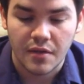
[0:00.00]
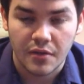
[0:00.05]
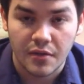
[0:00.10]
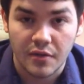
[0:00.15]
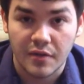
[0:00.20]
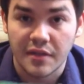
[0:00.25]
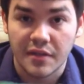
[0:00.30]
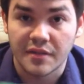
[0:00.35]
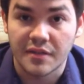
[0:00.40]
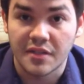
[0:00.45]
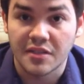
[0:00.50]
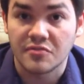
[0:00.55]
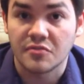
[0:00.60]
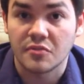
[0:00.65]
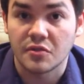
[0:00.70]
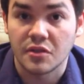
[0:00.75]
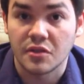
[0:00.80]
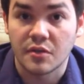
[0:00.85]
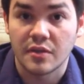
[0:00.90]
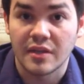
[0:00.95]
you can get this
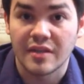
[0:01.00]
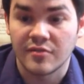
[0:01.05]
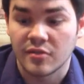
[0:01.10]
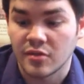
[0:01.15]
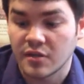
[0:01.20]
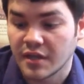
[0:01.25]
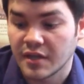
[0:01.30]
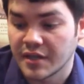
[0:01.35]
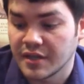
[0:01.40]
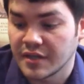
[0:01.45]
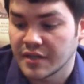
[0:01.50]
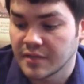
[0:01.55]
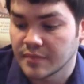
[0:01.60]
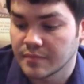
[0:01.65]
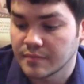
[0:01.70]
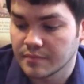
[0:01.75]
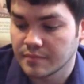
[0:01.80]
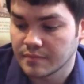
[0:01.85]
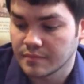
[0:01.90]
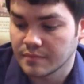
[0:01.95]
for low level lighting
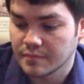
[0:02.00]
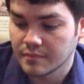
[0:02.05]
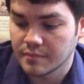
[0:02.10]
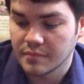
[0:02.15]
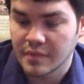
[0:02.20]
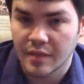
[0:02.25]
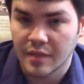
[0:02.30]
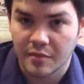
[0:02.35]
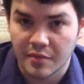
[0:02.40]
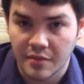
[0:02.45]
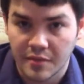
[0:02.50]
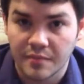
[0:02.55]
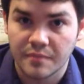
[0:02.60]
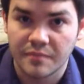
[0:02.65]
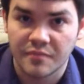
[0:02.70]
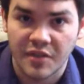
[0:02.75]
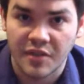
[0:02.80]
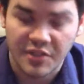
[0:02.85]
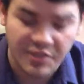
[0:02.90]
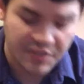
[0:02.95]
and be able to
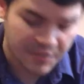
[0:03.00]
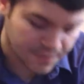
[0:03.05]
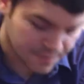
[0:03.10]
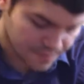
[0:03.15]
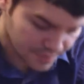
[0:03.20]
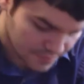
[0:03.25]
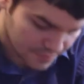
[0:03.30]
function.